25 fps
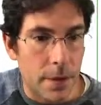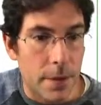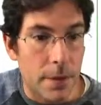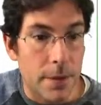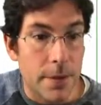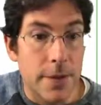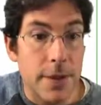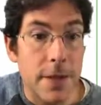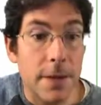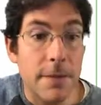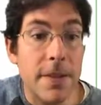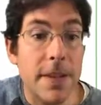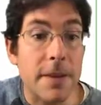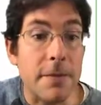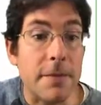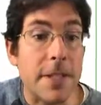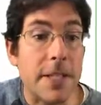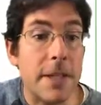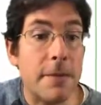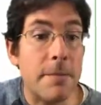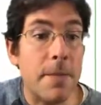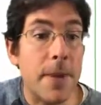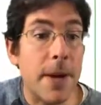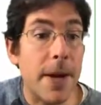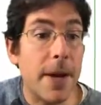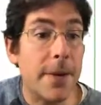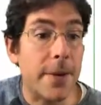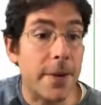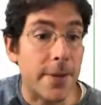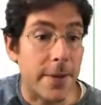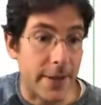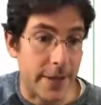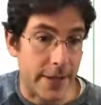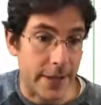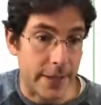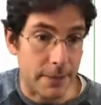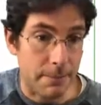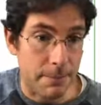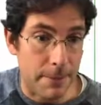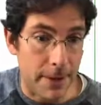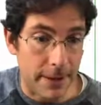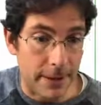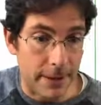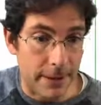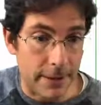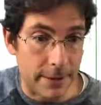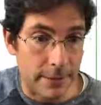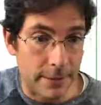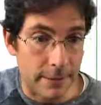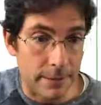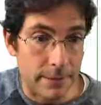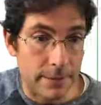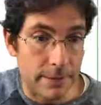Some of them did better than expected.